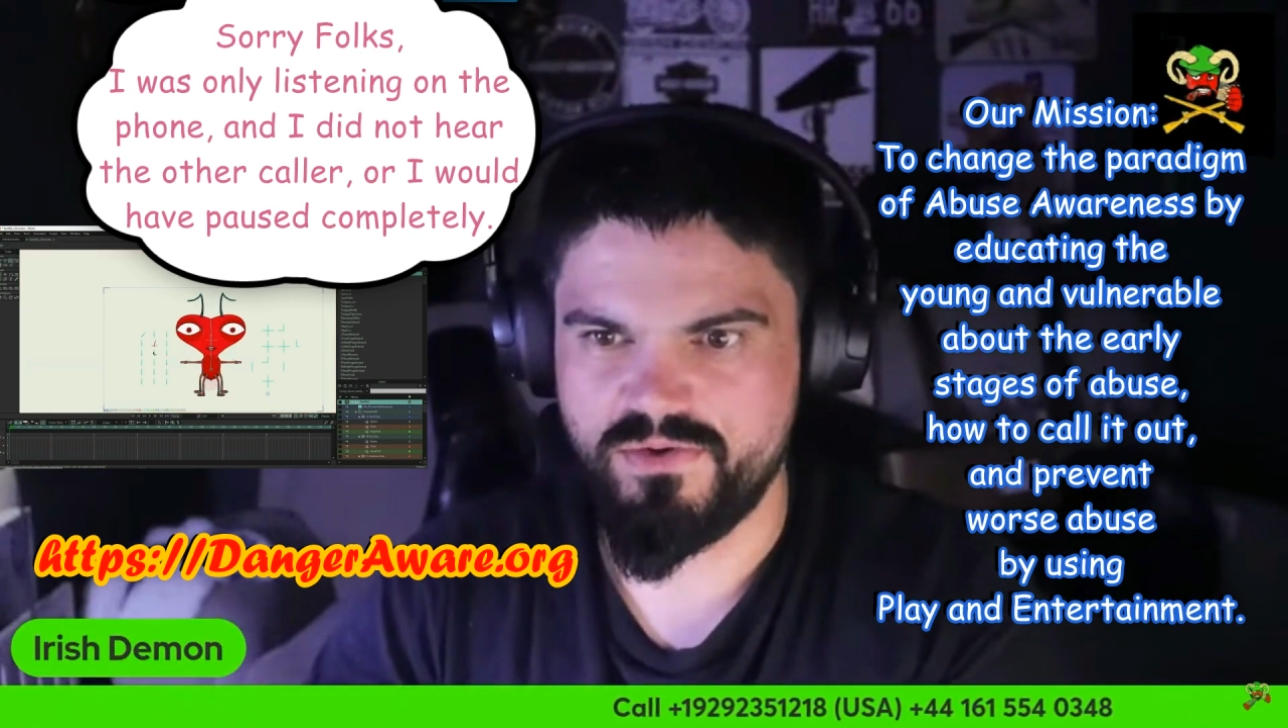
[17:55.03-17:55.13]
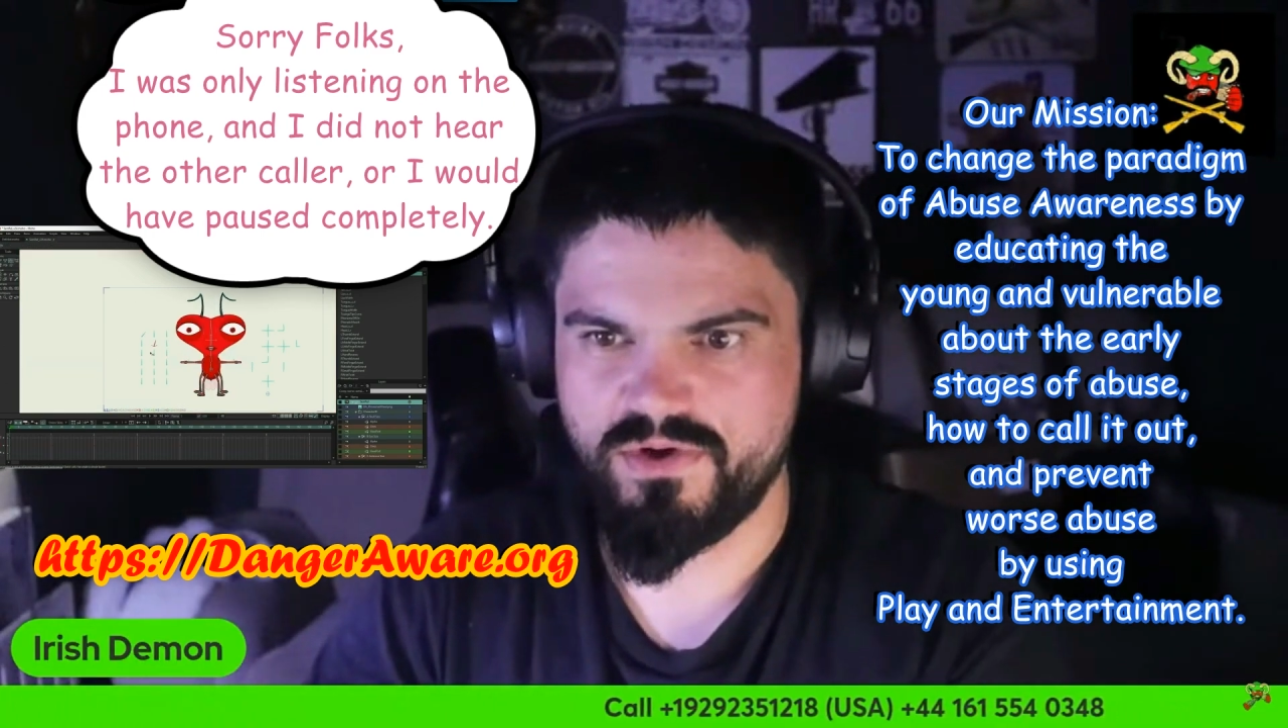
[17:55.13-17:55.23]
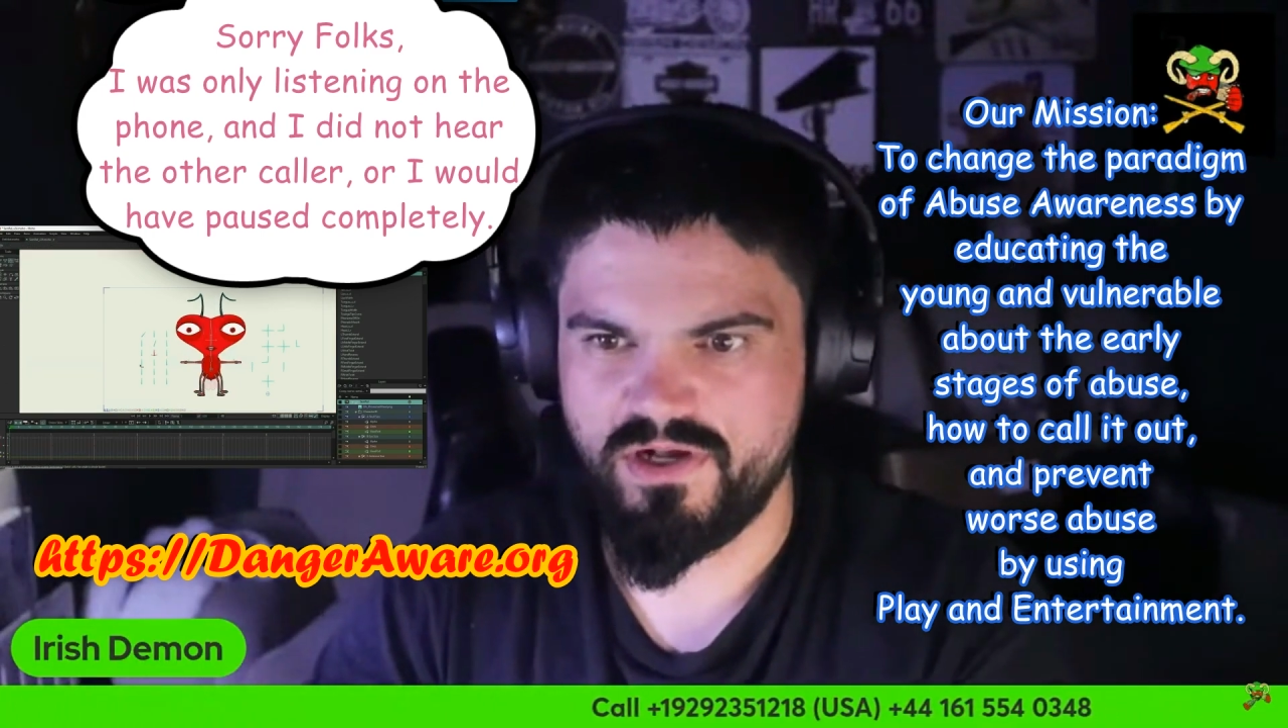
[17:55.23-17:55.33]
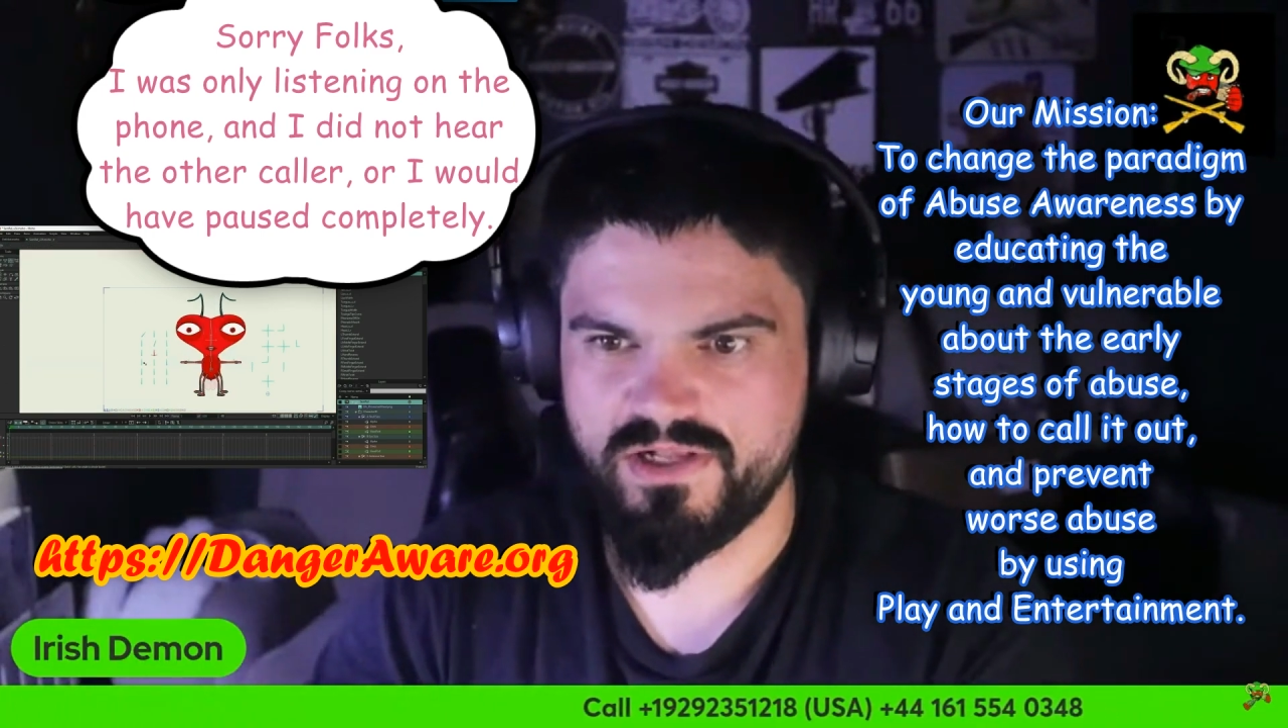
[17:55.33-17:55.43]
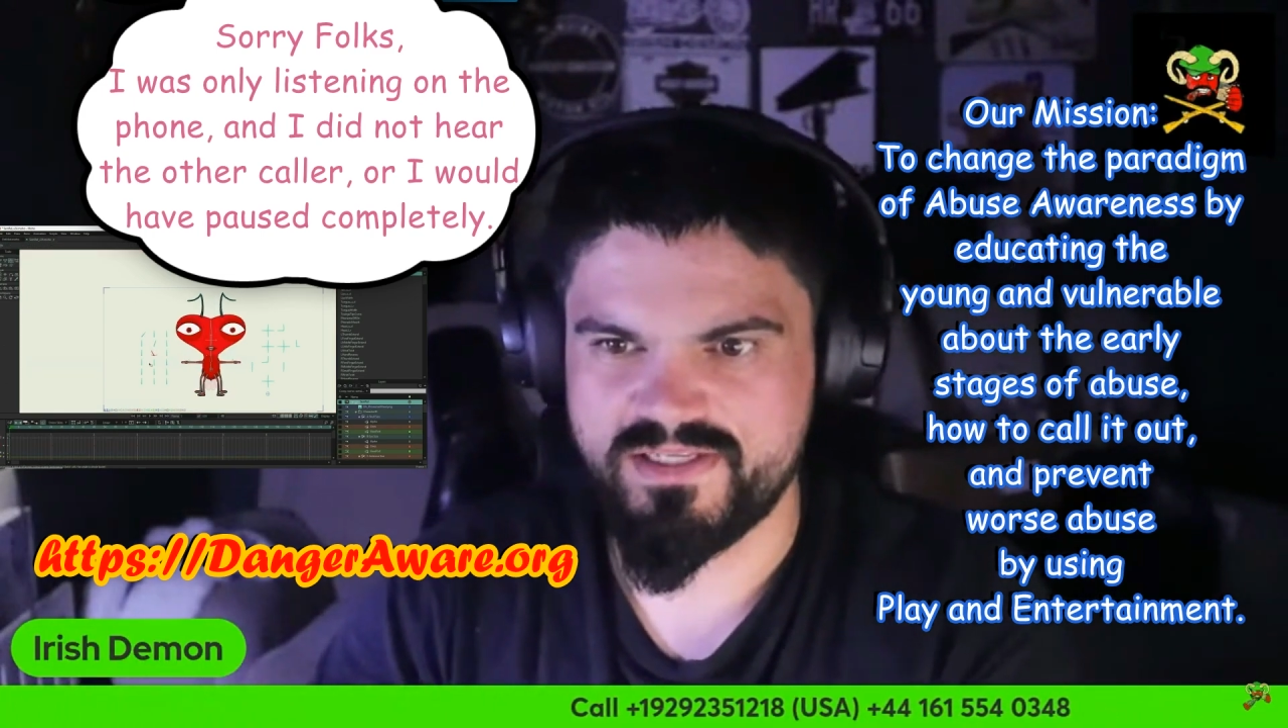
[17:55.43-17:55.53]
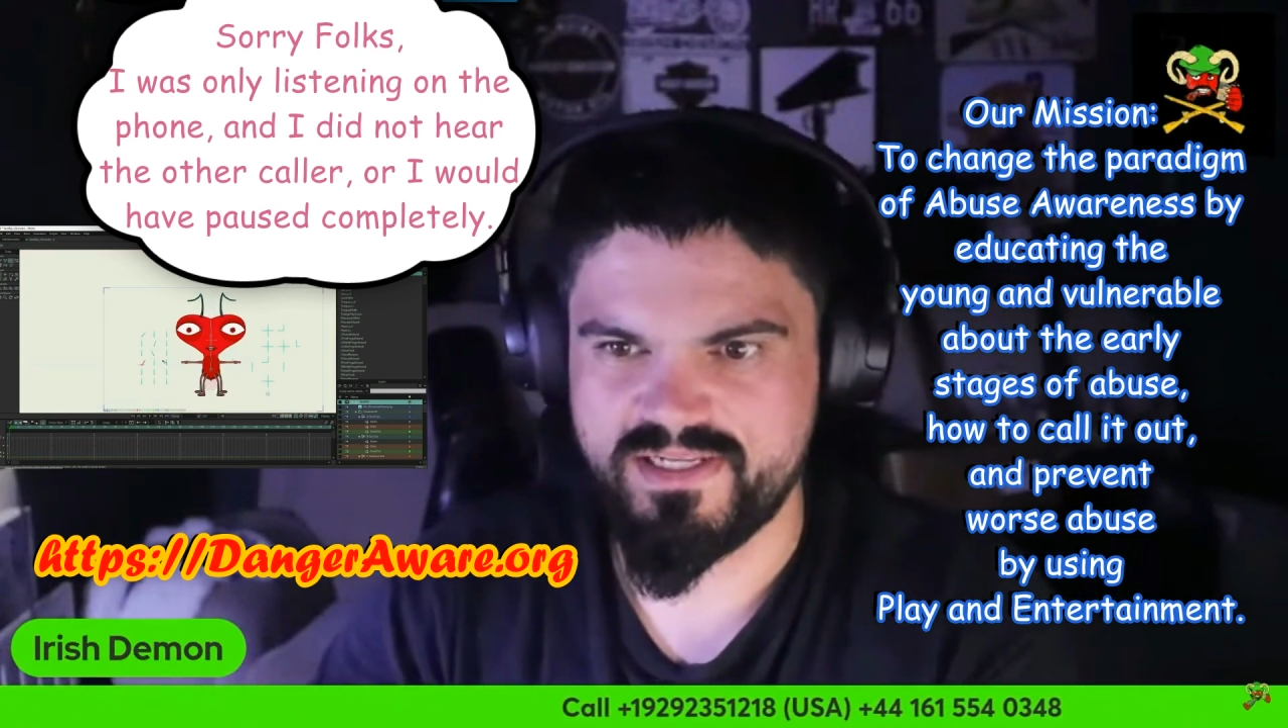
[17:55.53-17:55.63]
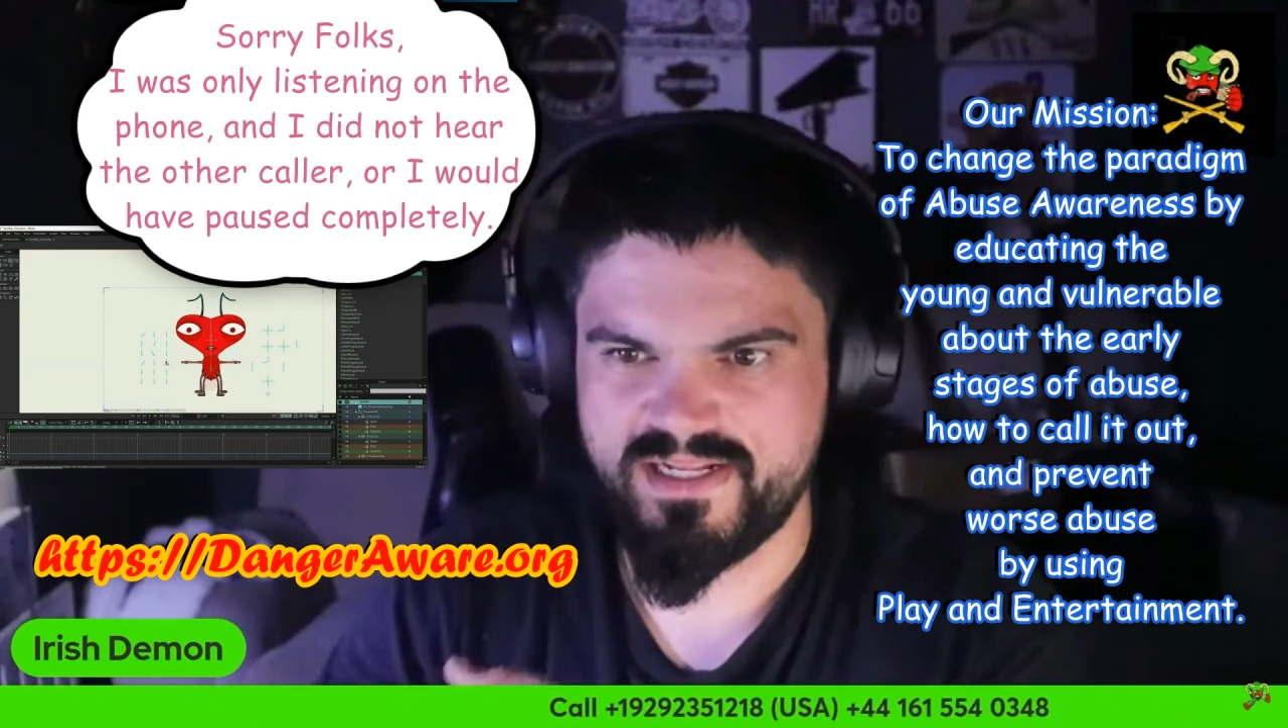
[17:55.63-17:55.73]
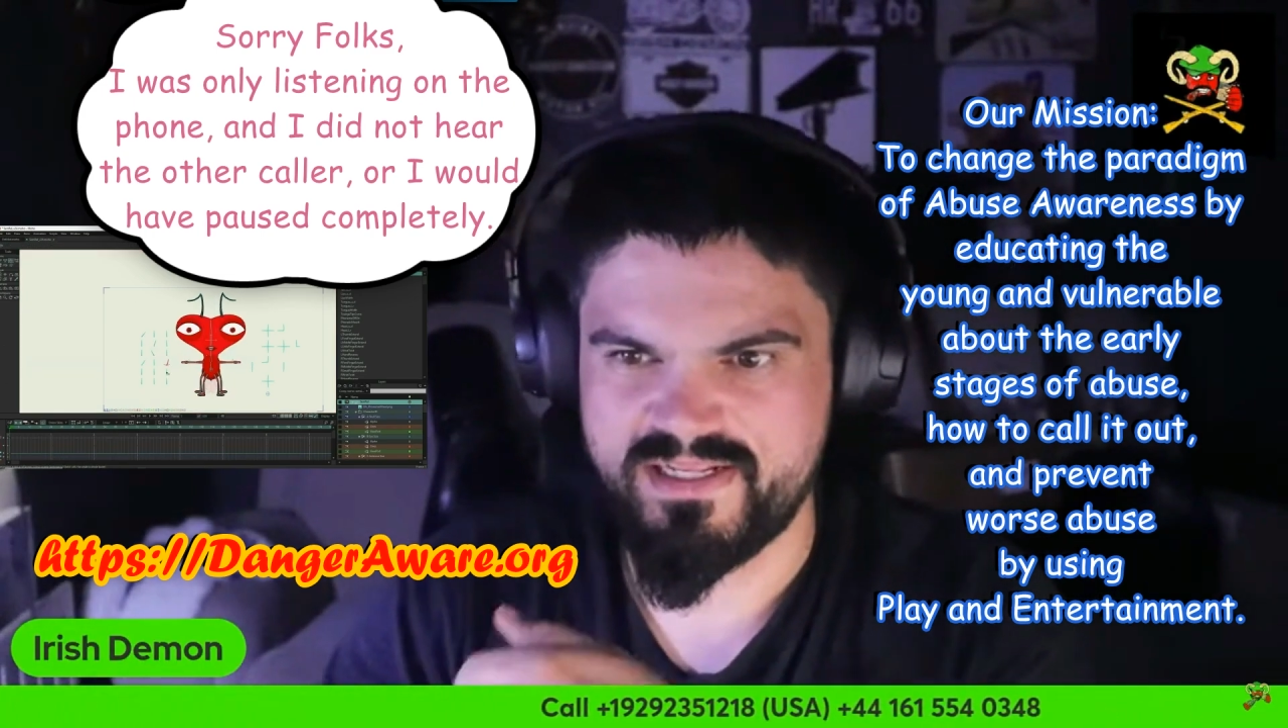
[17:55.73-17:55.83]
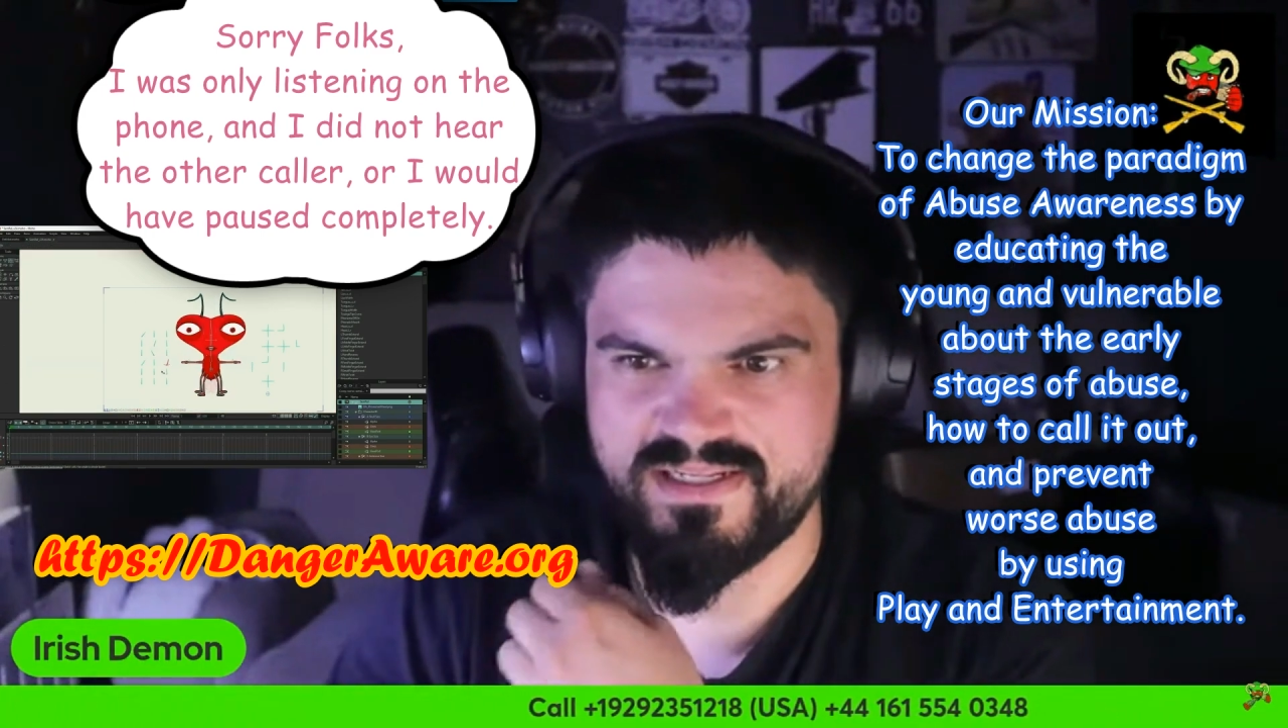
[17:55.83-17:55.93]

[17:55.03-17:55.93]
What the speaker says: calls connected